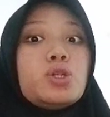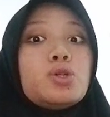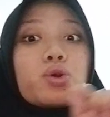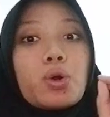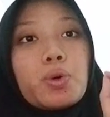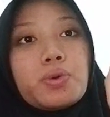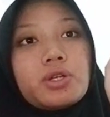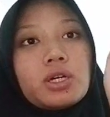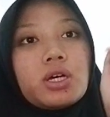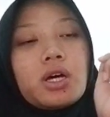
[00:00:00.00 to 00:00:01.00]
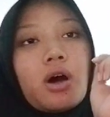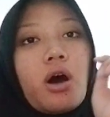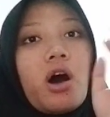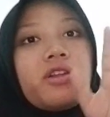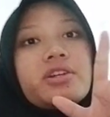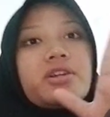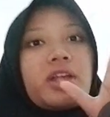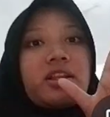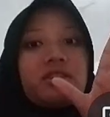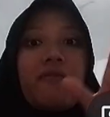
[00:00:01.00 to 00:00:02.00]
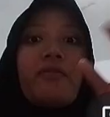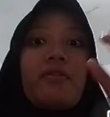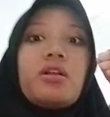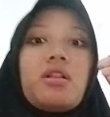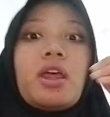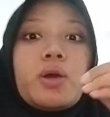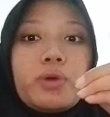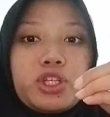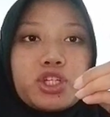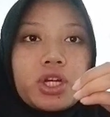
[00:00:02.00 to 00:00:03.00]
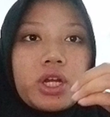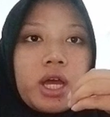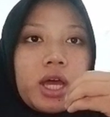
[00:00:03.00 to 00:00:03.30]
on their native language um,